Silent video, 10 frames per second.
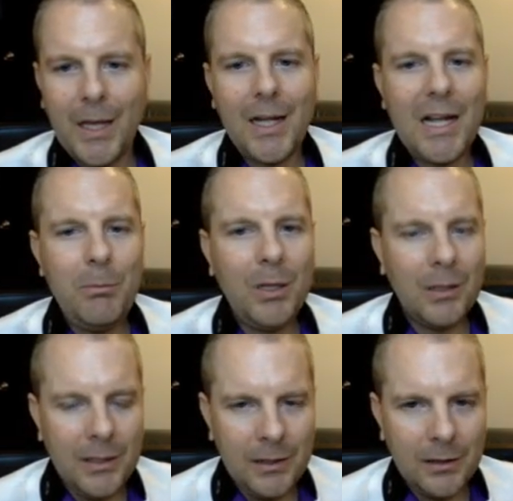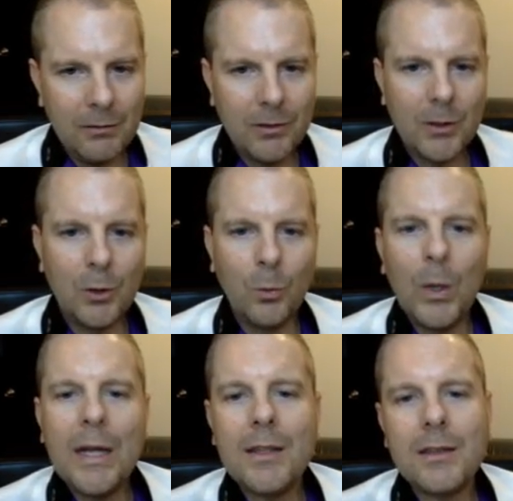I believe the
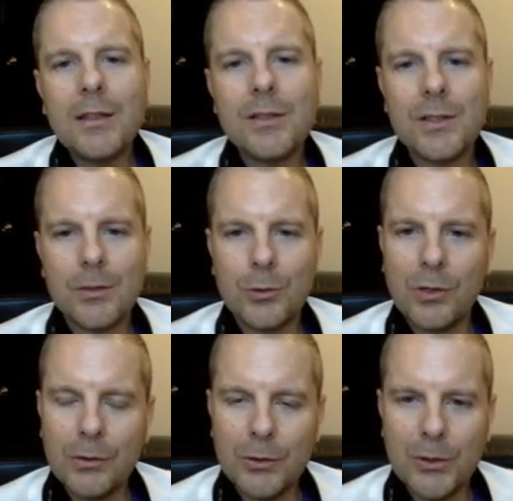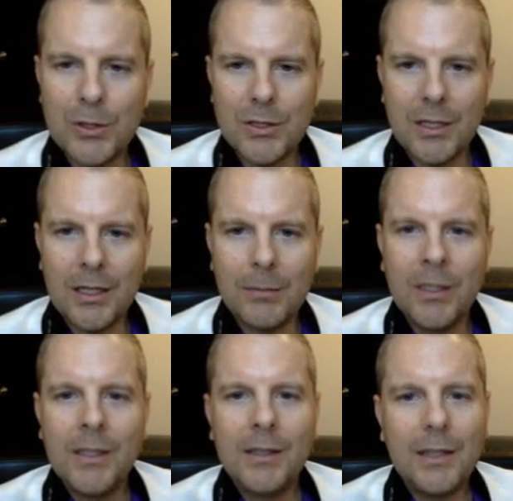way that this structure is set up,
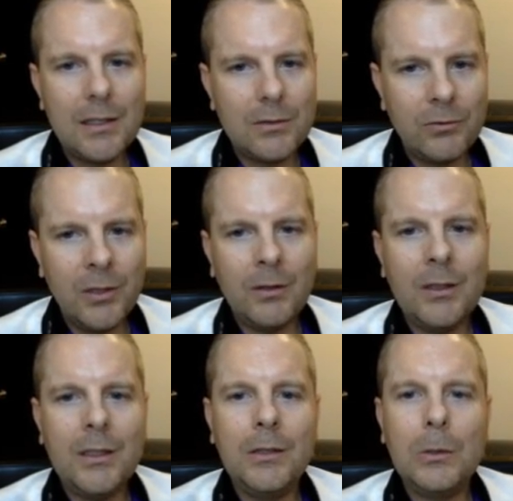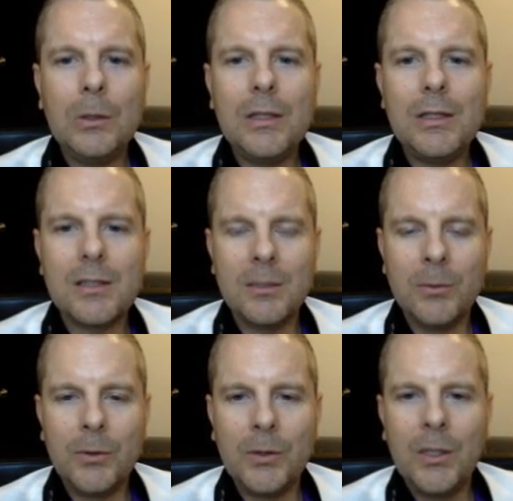that is very eerily
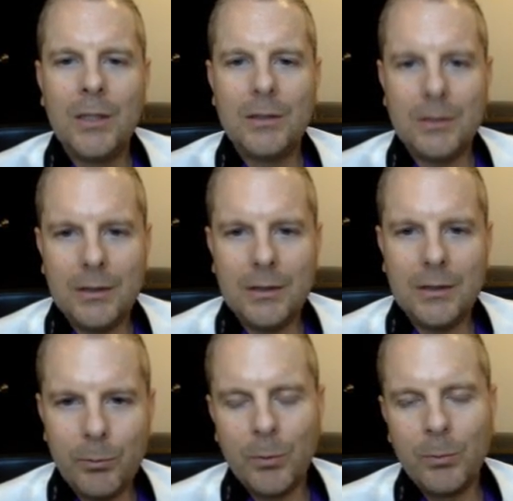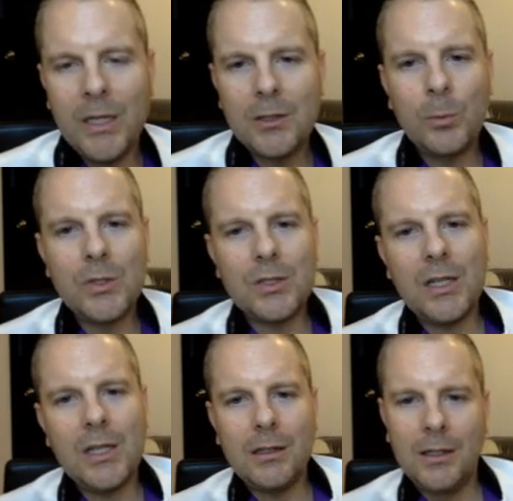similar to that. But make no
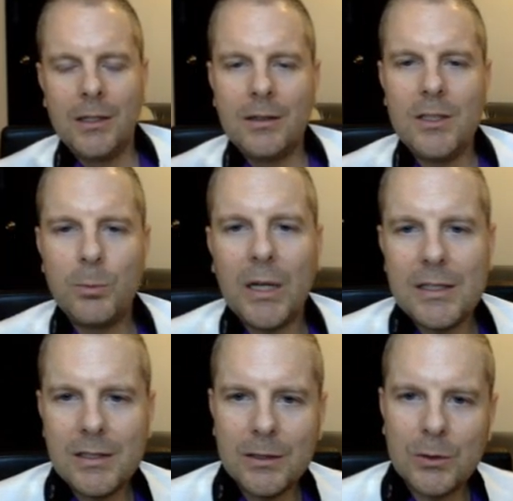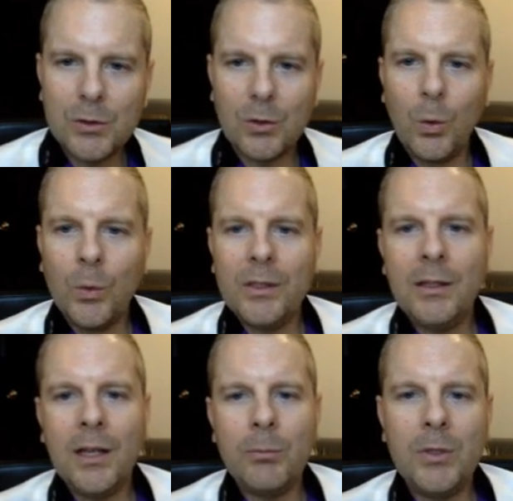mistake, these buy signals only
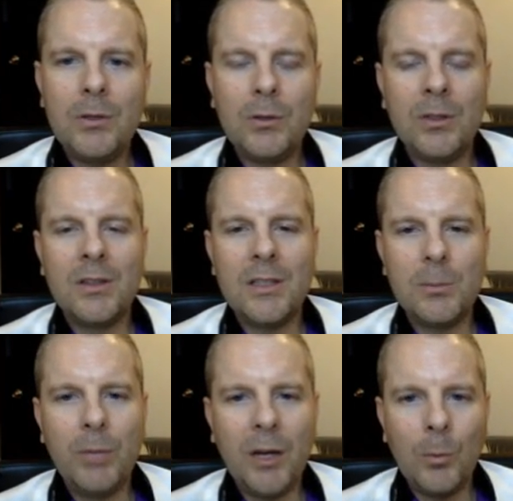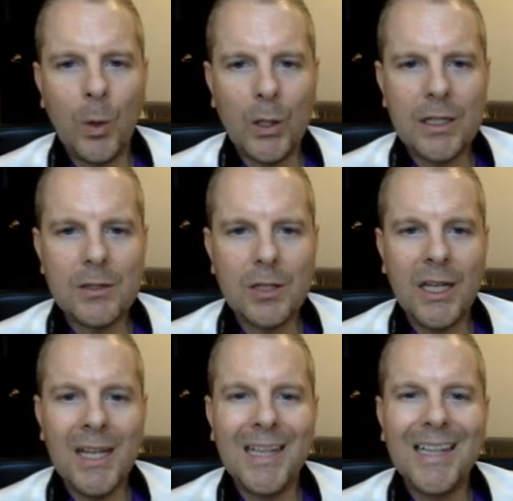happen during these bear markets
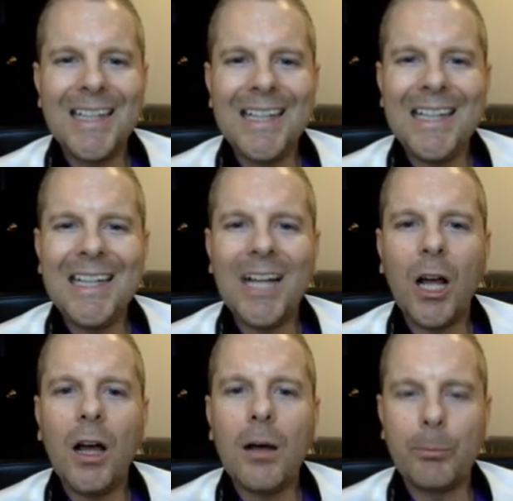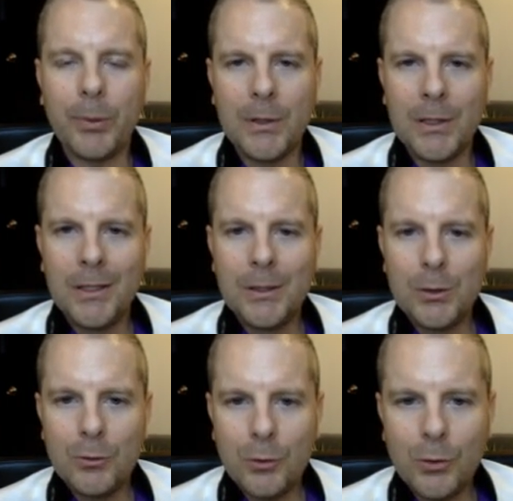and leading up
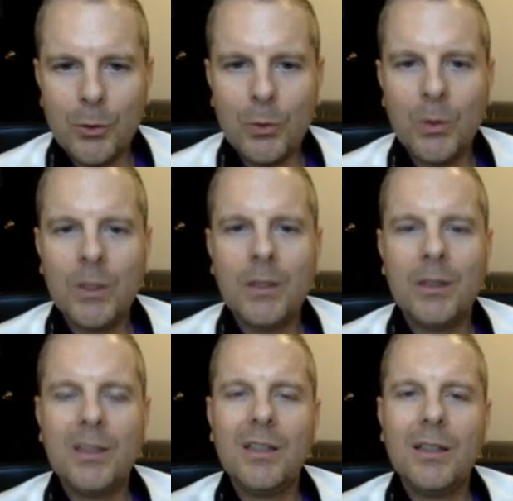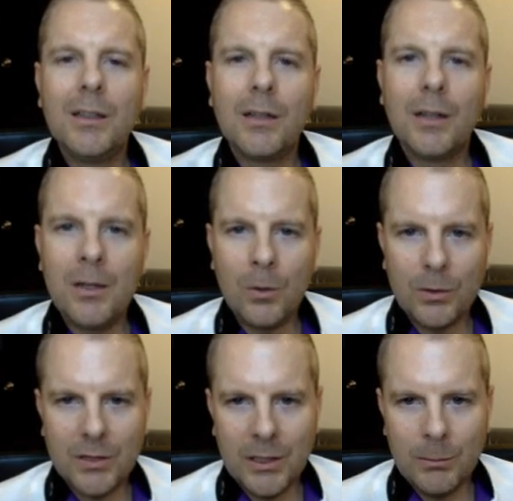to an
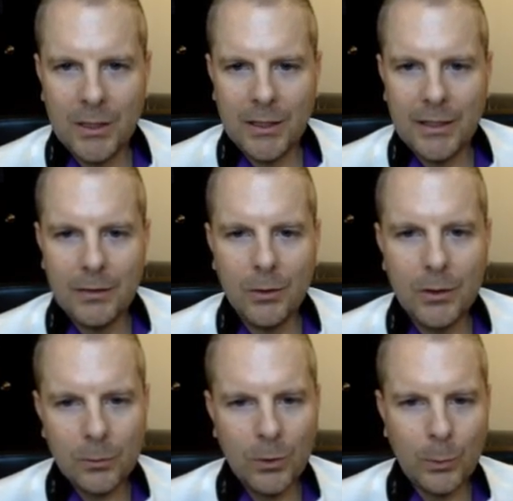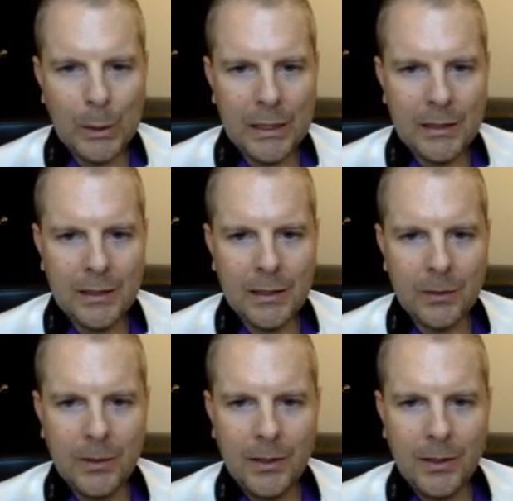all-time high. Look at where we at now.